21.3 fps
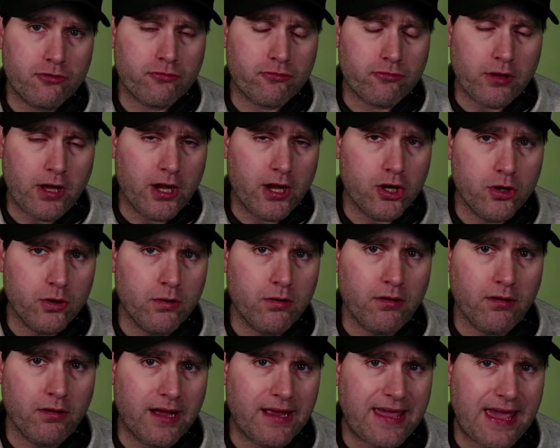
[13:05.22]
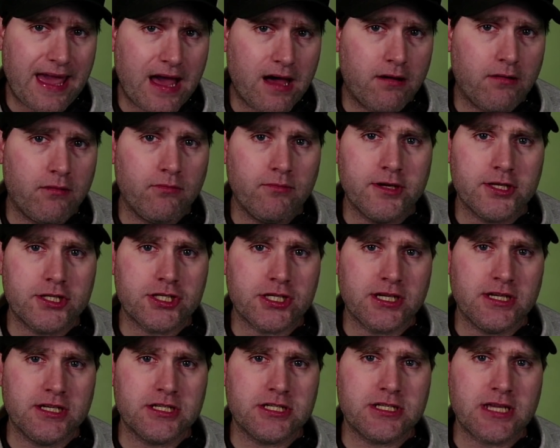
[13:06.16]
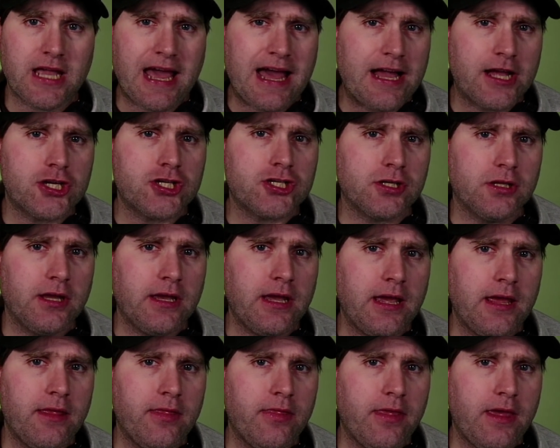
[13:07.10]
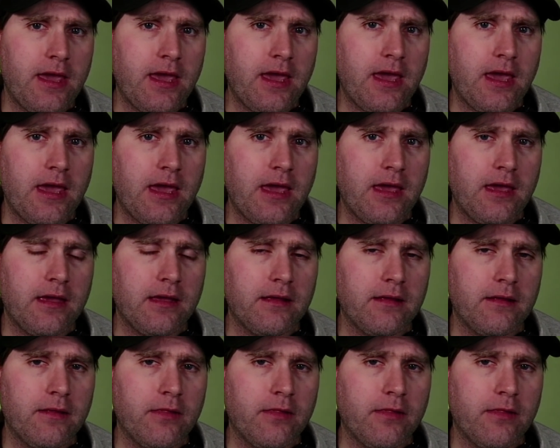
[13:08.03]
a Google account, which is actually the